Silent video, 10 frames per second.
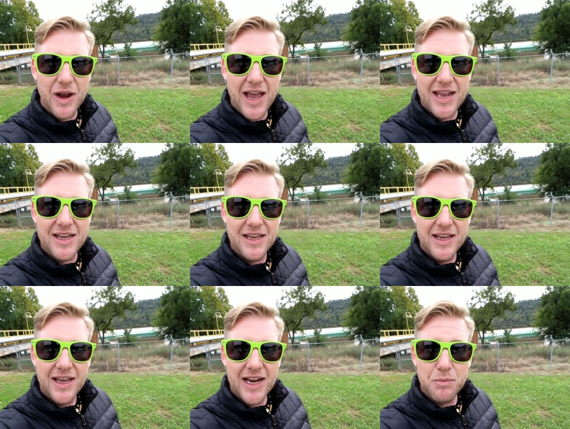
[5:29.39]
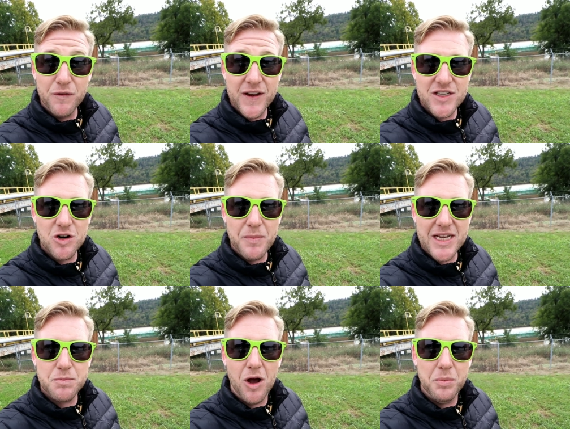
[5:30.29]
Red and a professional
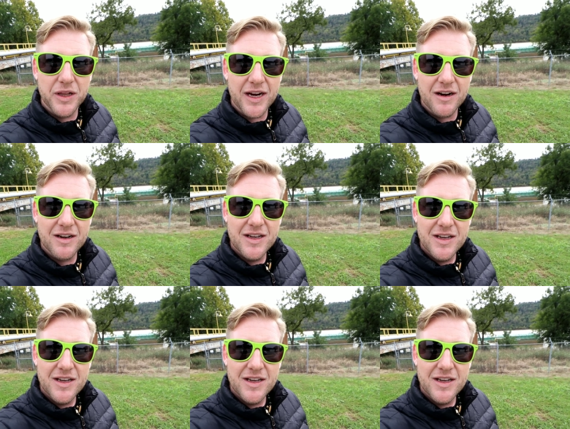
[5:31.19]
baseball player.